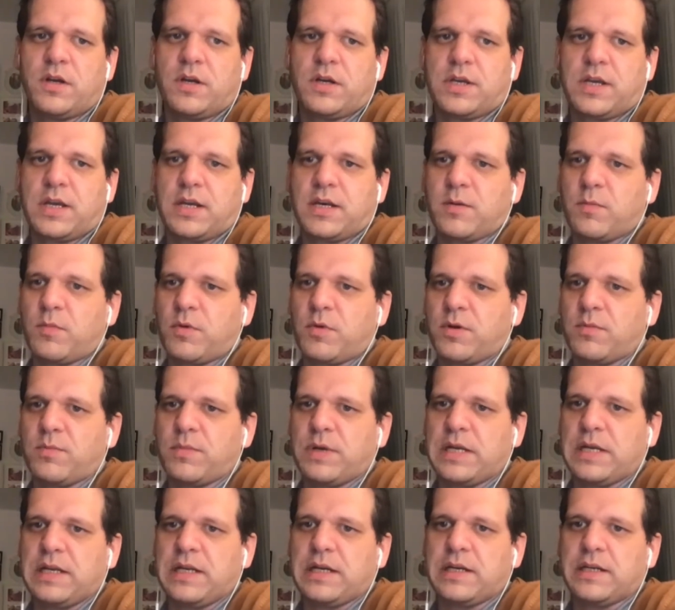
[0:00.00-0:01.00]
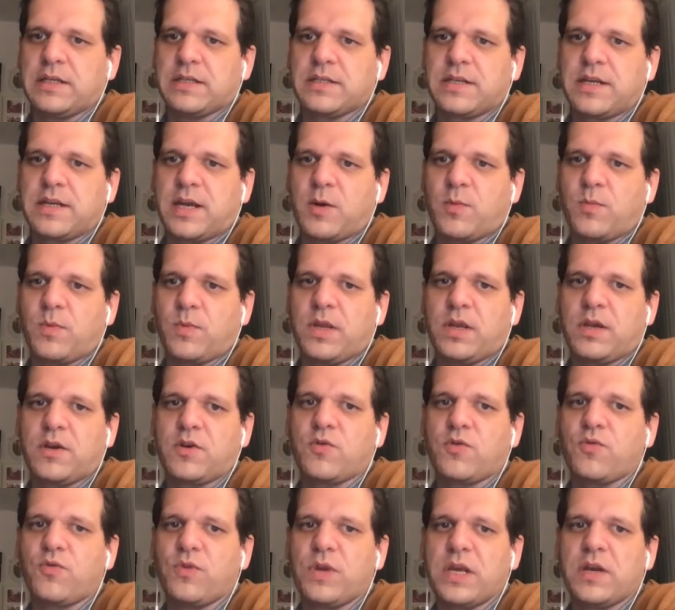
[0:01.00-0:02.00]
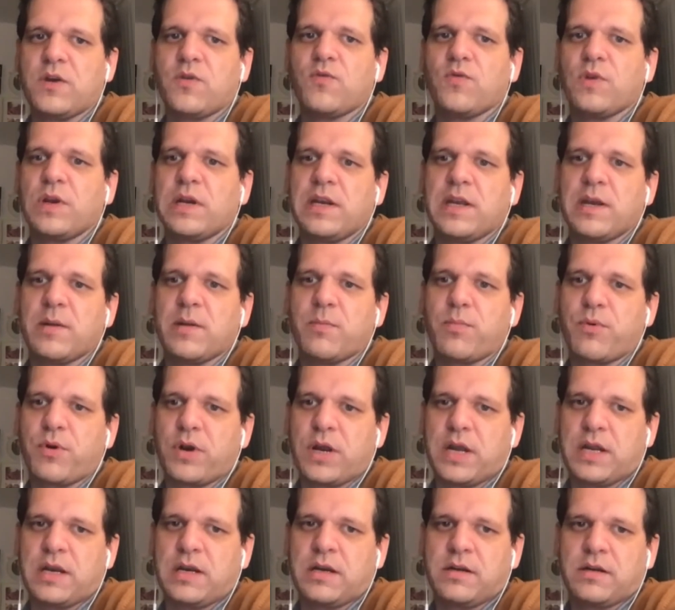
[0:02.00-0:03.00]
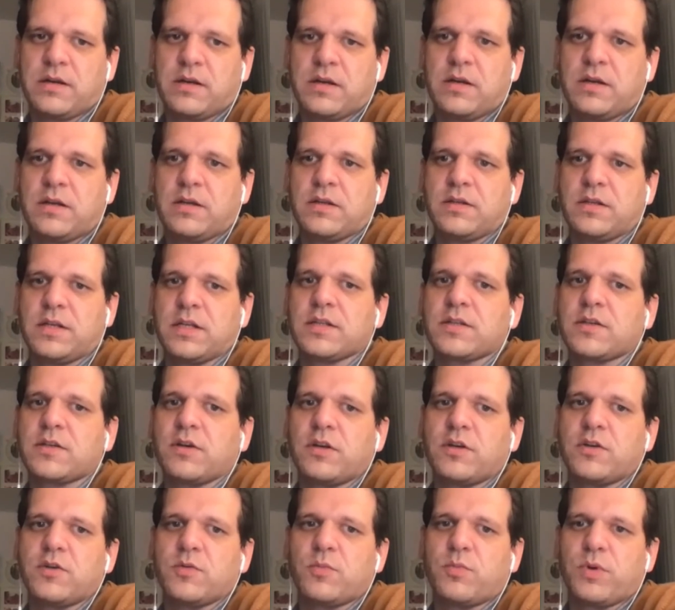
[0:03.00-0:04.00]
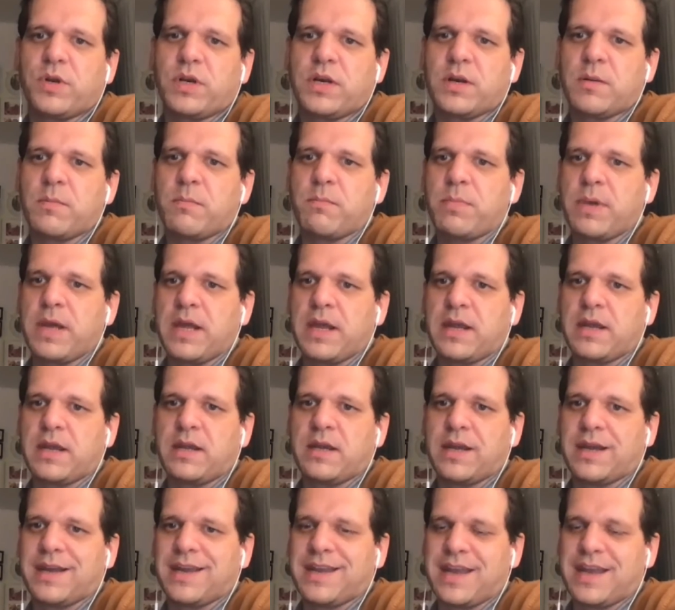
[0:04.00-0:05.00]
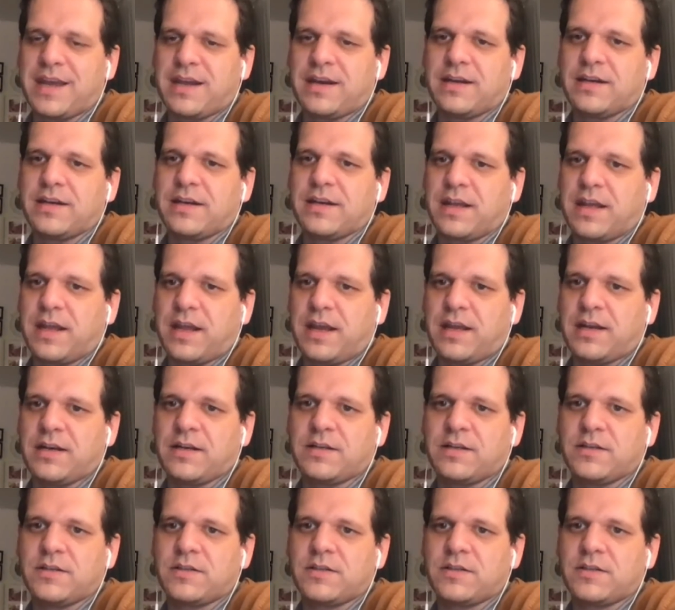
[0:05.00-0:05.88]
get them on the mailing list? Can we create really a brand that's going to bring them back again and again?